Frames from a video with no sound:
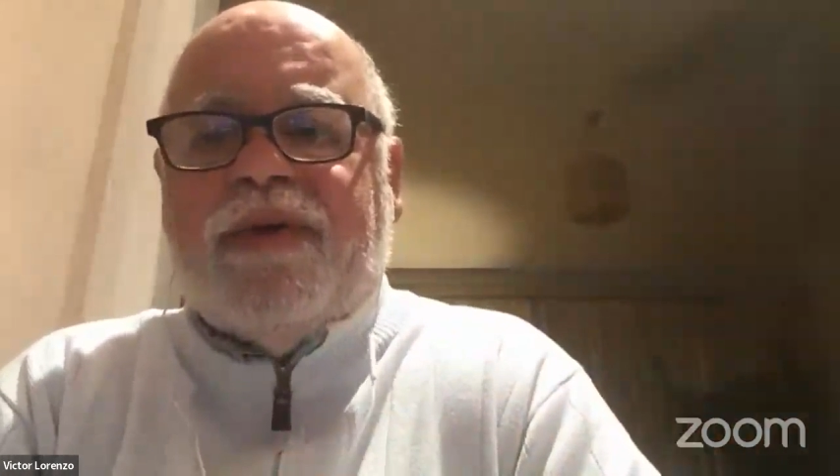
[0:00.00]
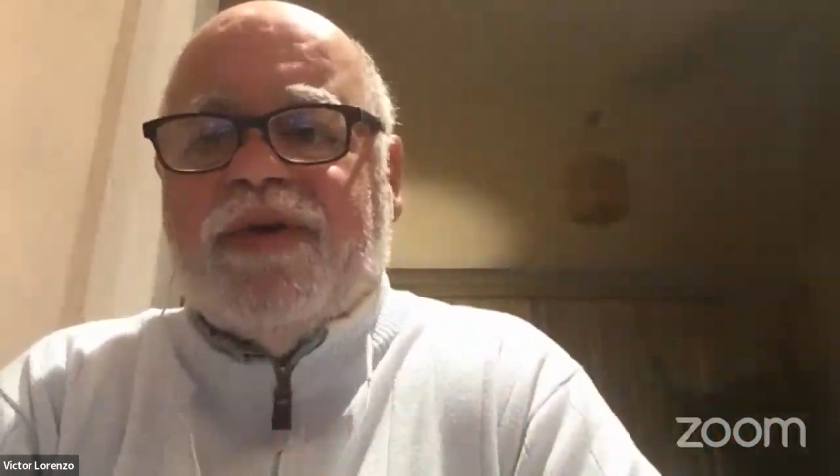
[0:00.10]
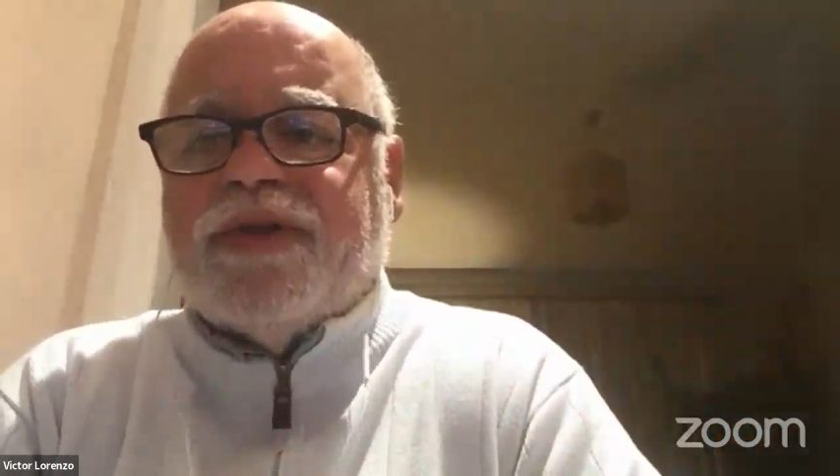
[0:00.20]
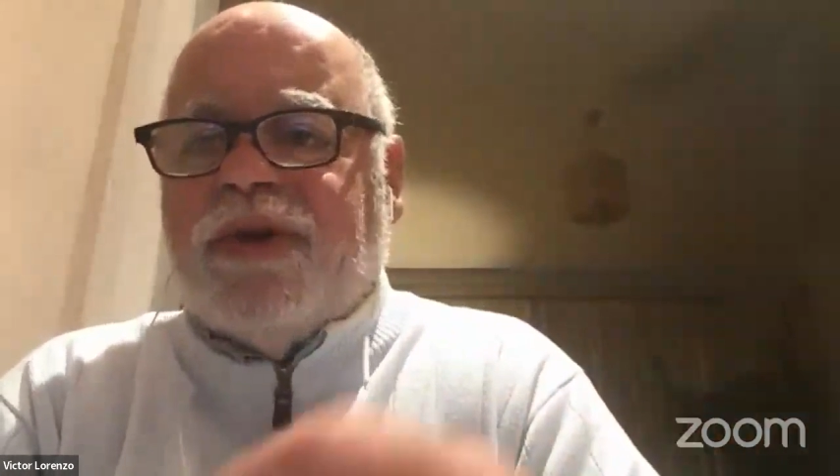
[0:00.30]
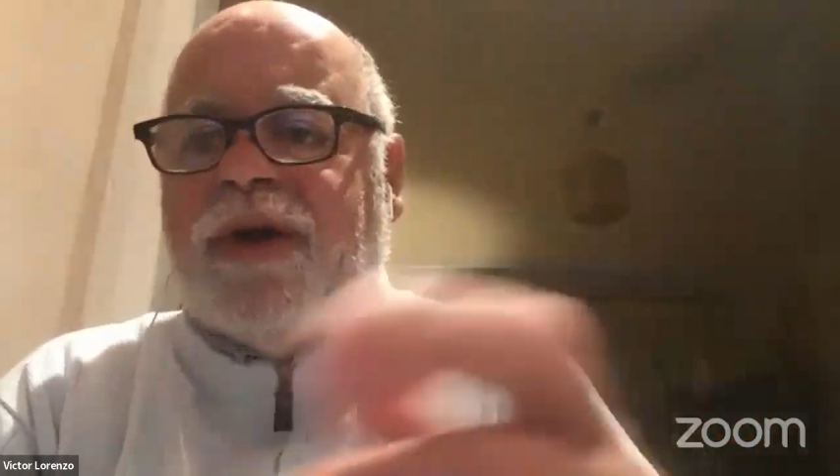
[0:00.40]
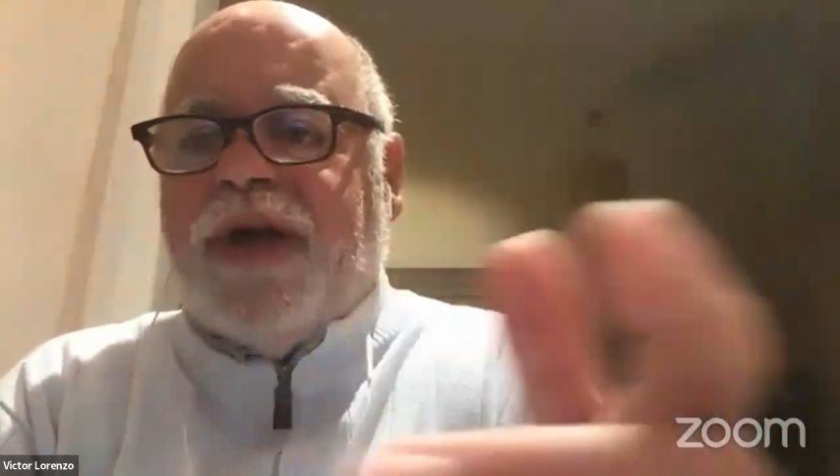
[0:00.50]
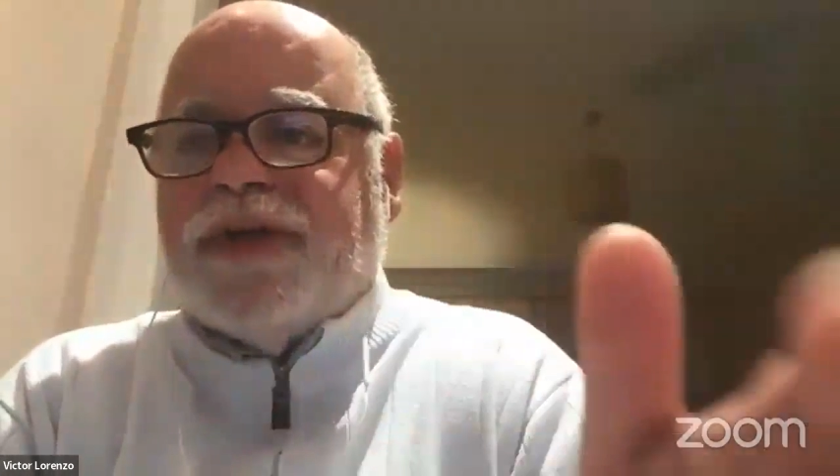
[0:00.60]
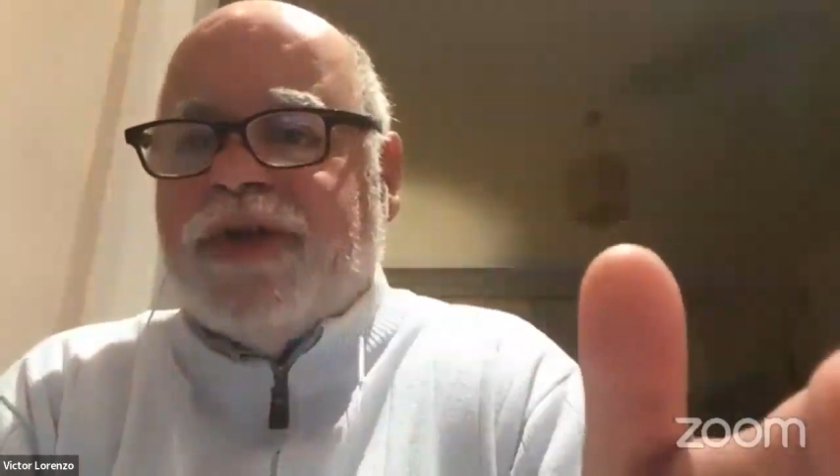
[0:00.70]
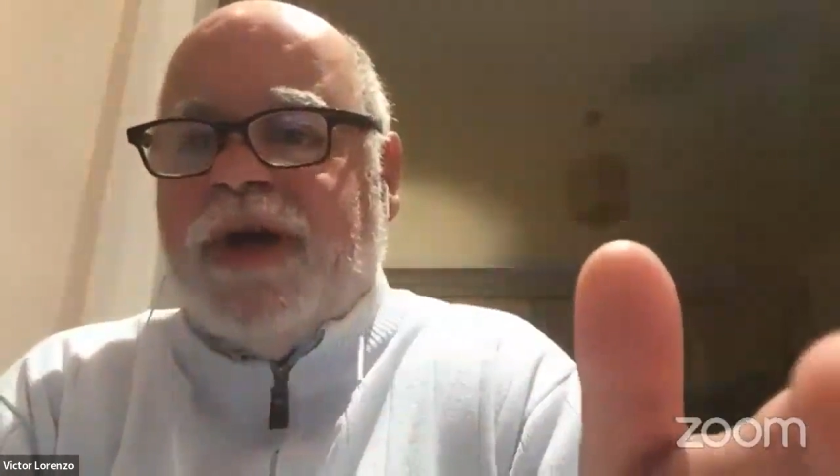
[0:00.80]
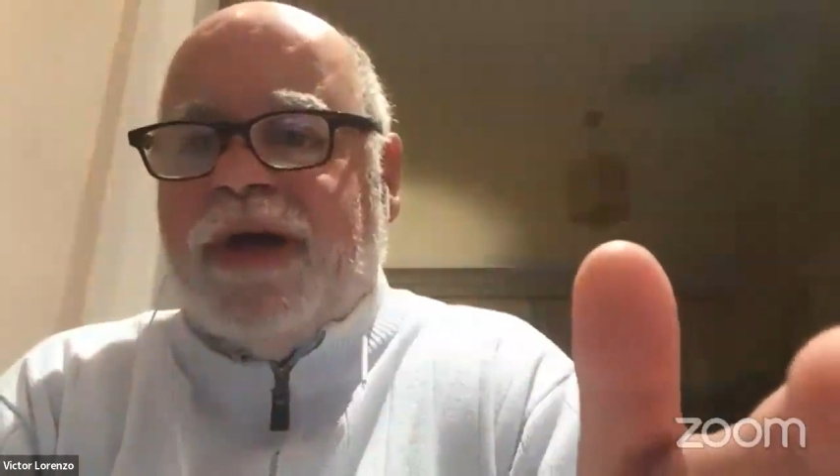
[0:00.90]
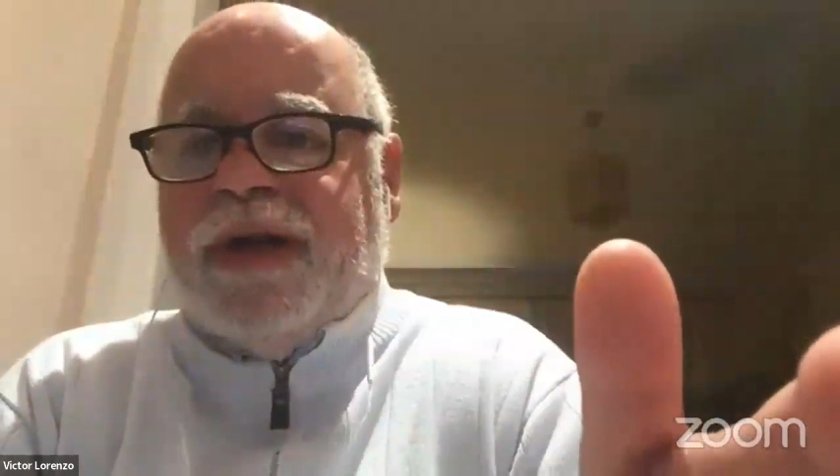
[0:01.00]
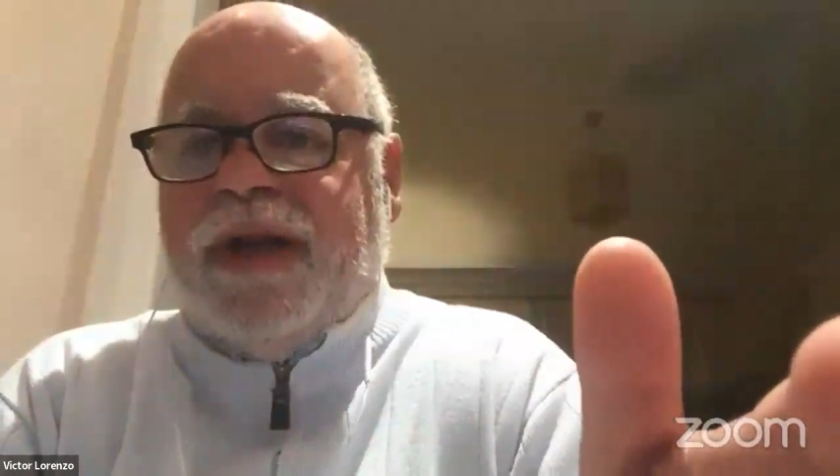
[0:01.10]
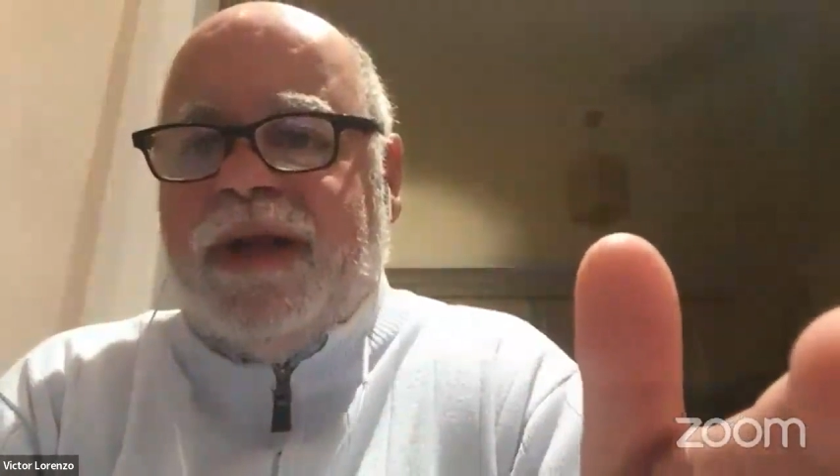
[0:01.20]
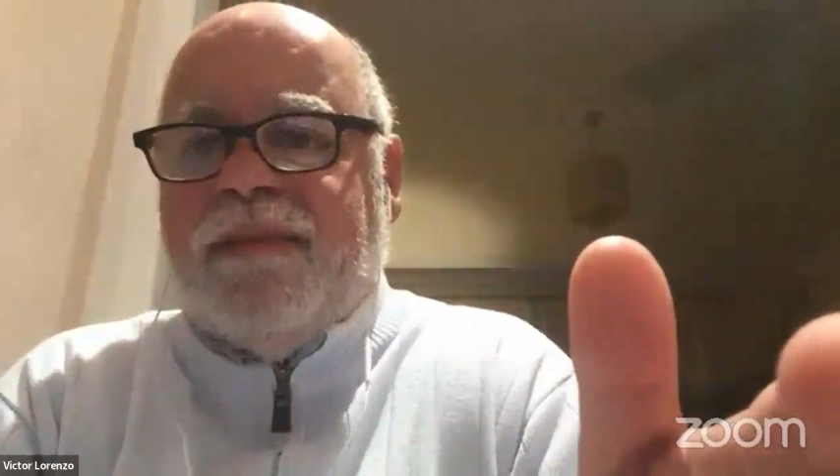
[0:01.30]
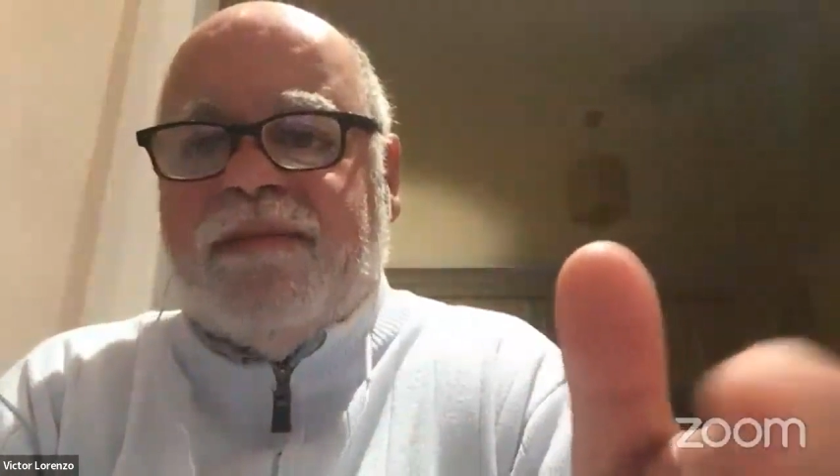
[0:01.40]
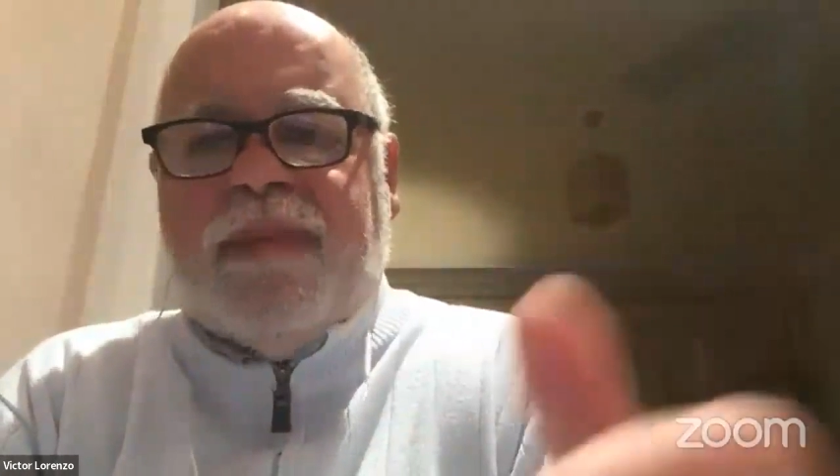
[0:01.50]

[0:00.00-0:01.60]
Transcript: you start a journey